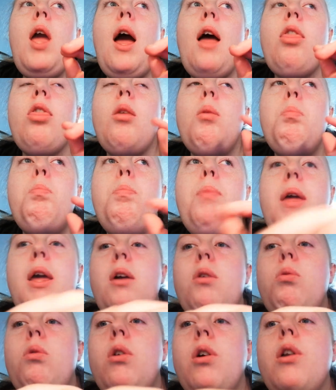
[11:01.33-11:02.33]
had the
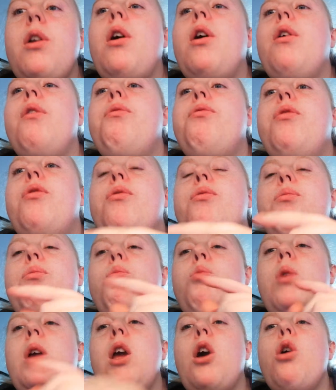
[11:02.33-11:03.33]
big one of,
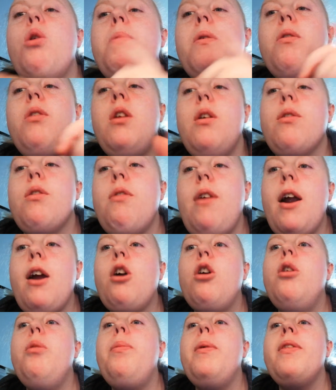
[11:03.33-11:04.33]
we opened the other
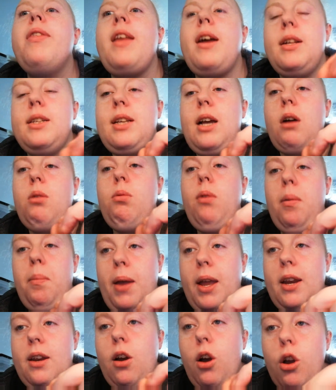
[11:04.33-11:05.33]
egg up, and that's how we
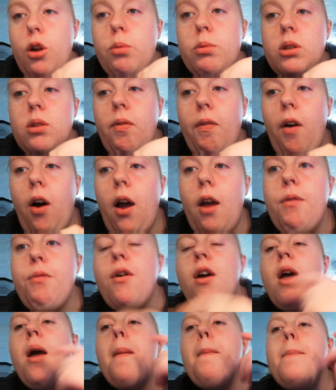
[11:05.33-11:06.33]
made Hope survive.
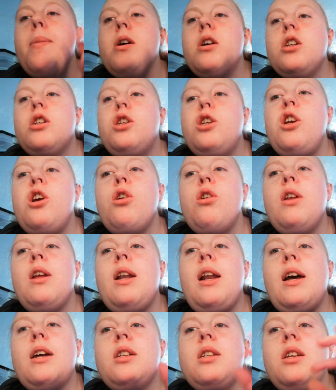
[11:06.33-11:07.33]
But she only
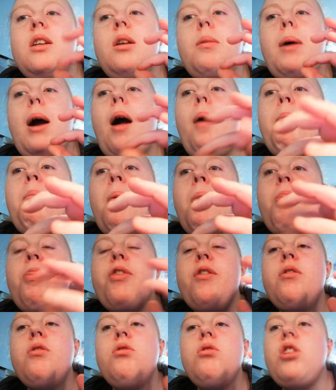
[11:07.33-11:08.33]
lasted about a month
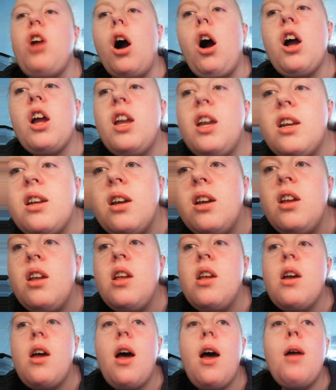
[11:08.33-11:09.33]
and died,
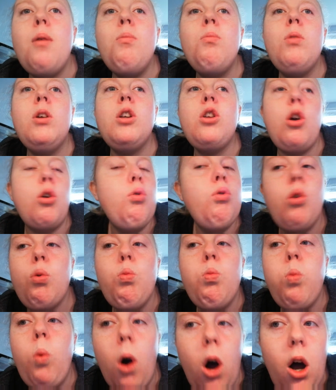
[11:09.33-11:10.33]
and we don't know
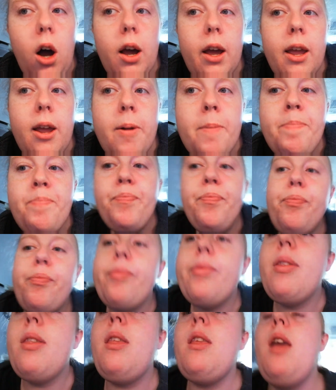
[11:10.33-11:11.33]
why.
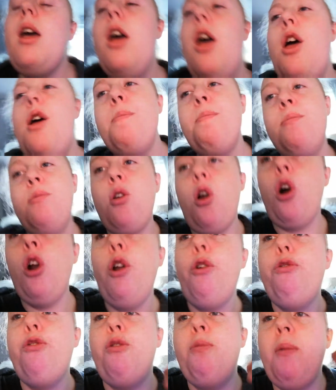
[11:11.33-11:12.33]
None
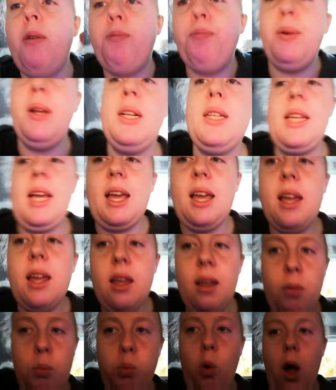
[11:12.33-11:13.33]
of them have been taking,